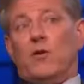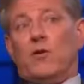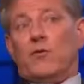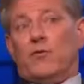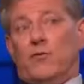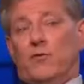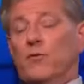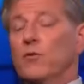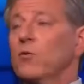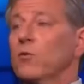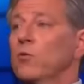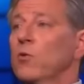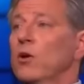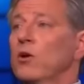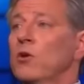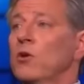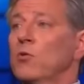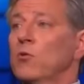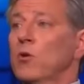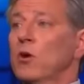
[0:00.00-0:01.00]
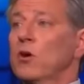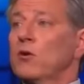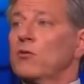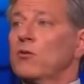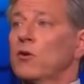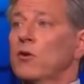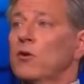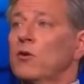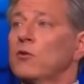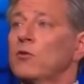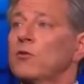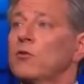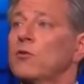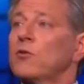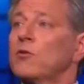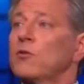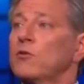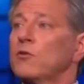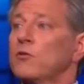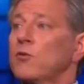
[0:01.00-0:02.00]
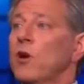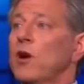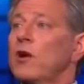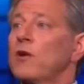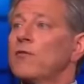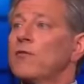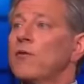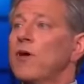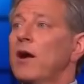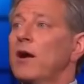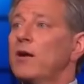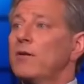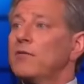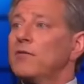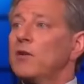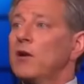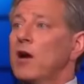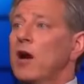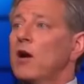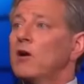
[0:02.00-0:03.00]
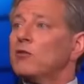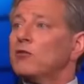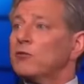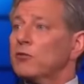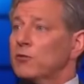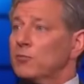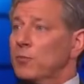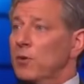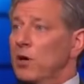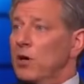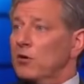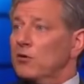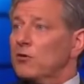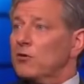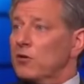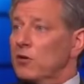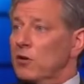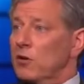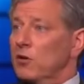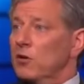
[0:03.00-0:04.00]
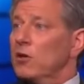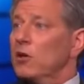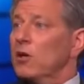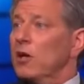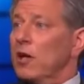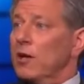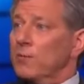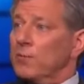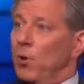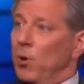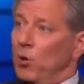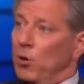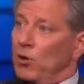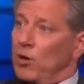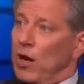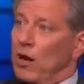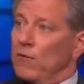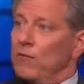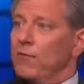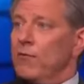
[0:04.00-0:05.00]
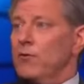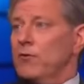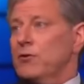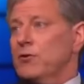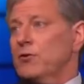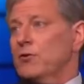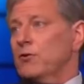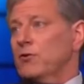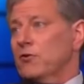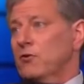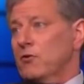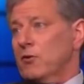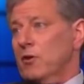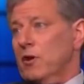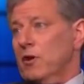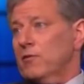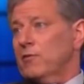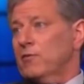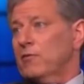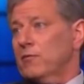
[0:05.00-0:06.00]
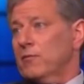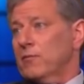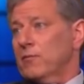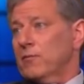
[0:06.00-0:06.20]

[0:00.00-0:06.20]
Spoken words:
her through the window was her trying to find if the house was bugged still and pulling out furniture and stuff.